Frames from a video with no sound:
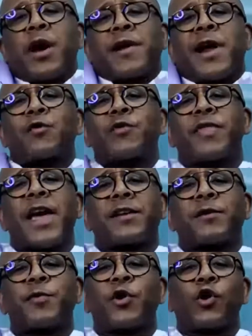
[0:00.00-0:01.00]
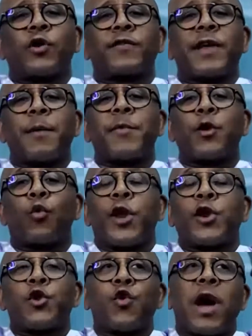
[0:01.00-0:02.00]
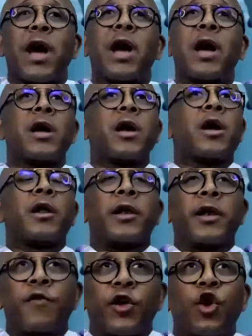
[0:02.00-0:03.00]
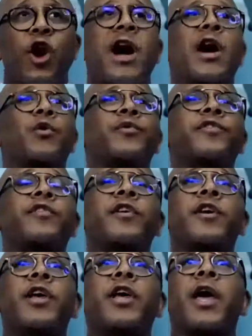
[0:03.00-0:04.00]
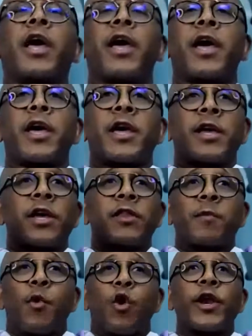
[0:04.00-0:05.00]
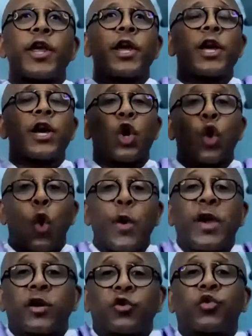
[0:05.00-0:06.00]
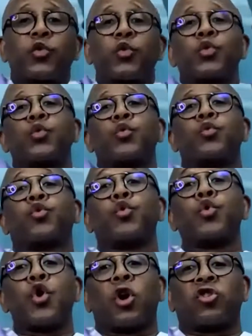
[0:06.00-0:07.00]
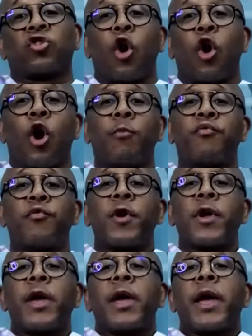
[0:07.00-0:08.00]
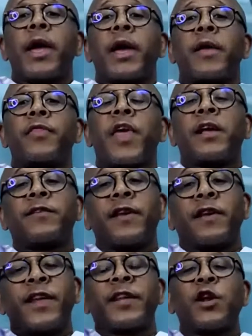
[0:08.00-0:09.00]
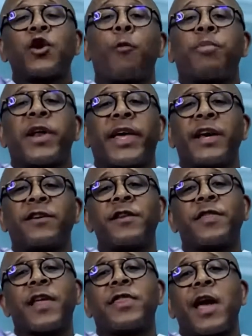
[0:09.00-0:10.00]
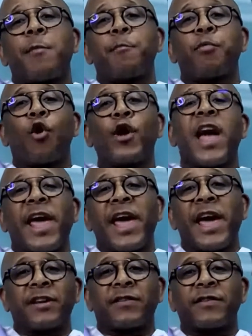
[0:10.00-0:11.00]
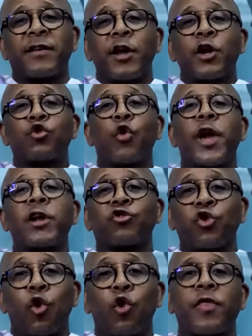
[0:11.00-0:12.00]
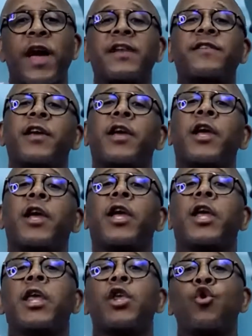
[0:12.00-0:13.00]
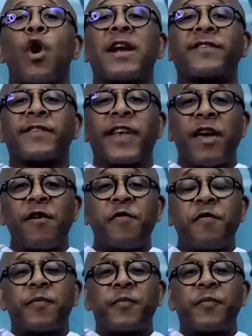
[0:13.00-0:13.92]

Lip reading: around that, because when you are leaving your house in the morning, going to do your job, there is a certain obligation that the employer has to ensure that you are safe,